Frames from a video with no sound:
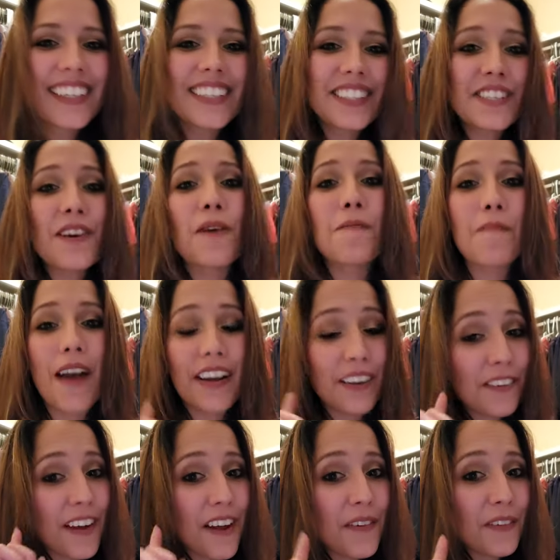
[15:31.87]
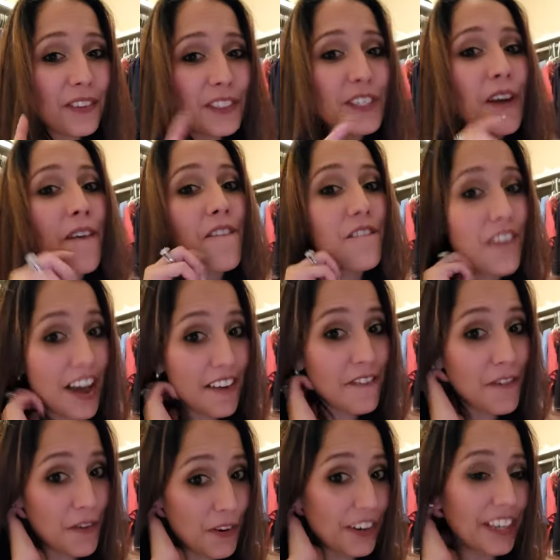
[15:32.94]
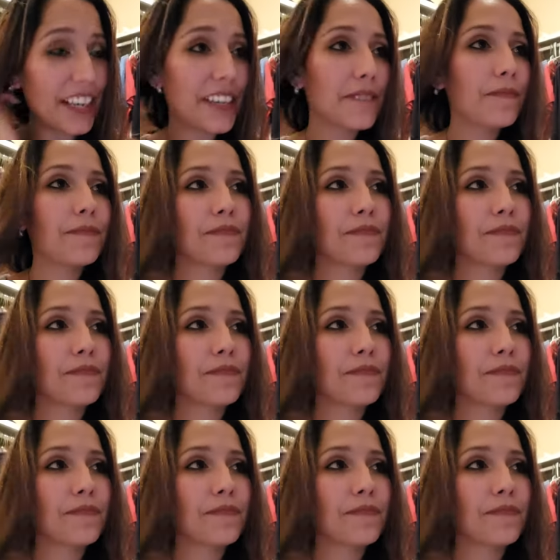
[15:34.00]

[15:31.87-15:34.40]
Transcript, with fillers: So Baccarat Rouge five forty.